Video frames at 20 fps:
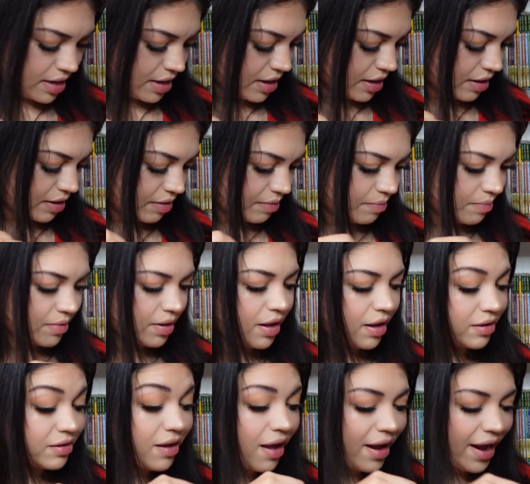A
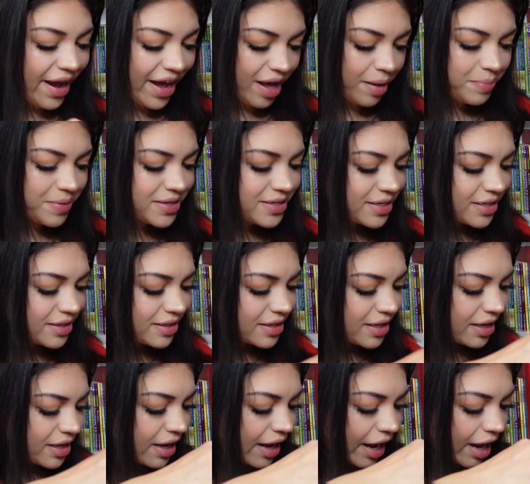lot happens
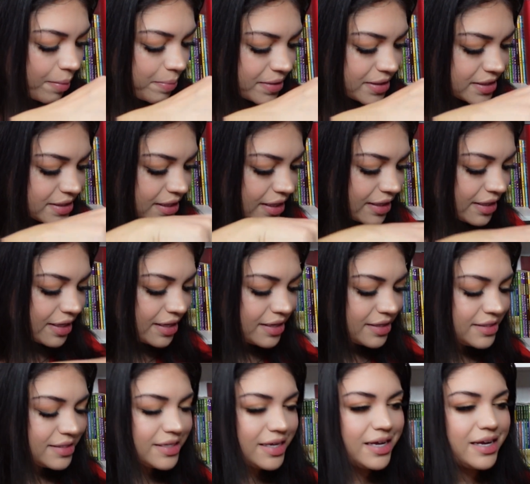in
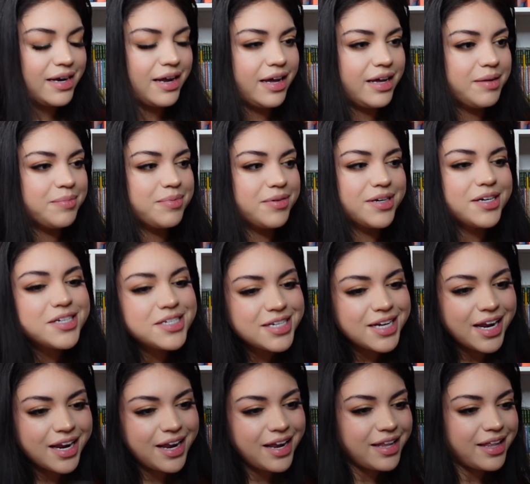this, and I
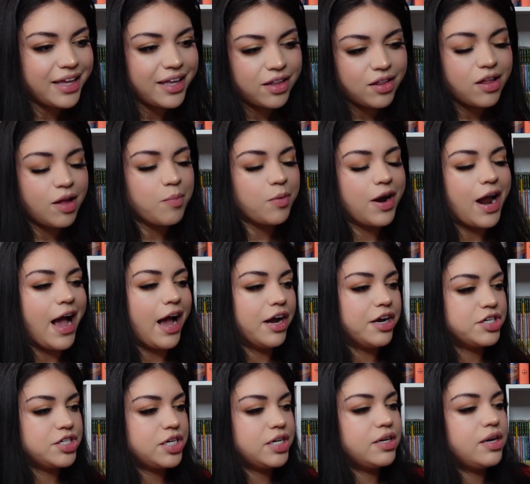appreciate it, like a lot more
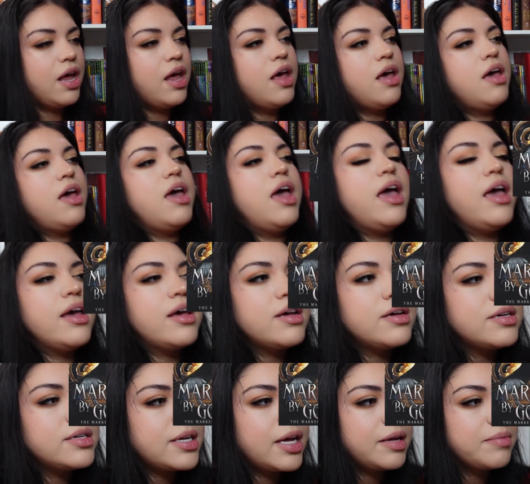action,
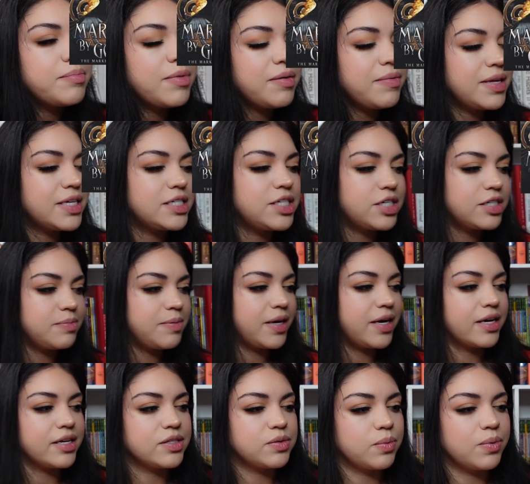and maybe it's just
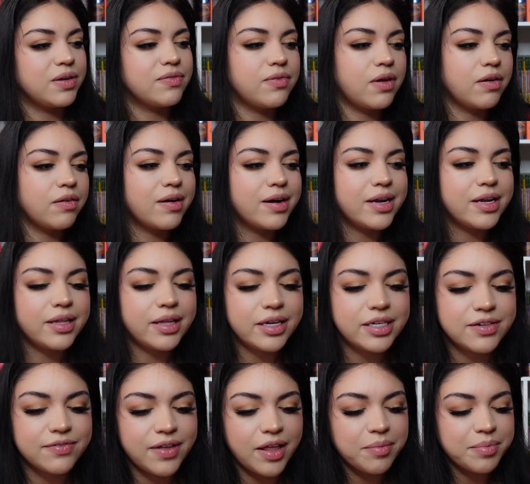because we've already like
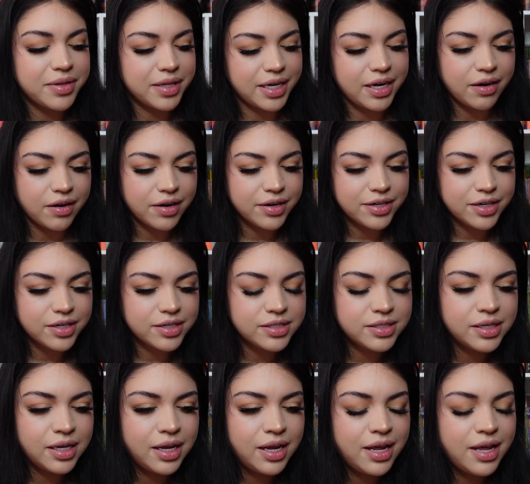developed the
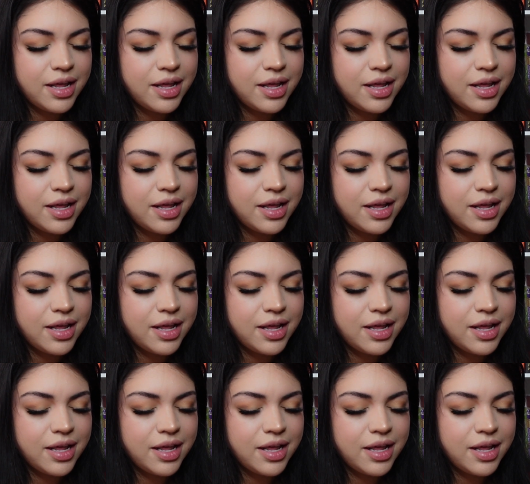characters